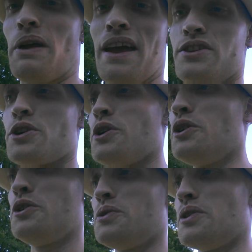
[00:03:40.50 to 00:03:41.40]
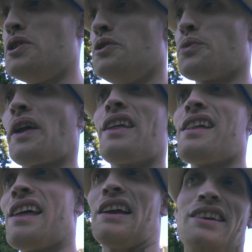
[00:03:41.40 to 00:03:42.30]
manager who really
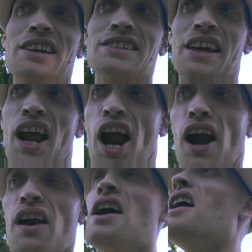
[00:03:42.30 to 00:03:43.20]
doesn't care,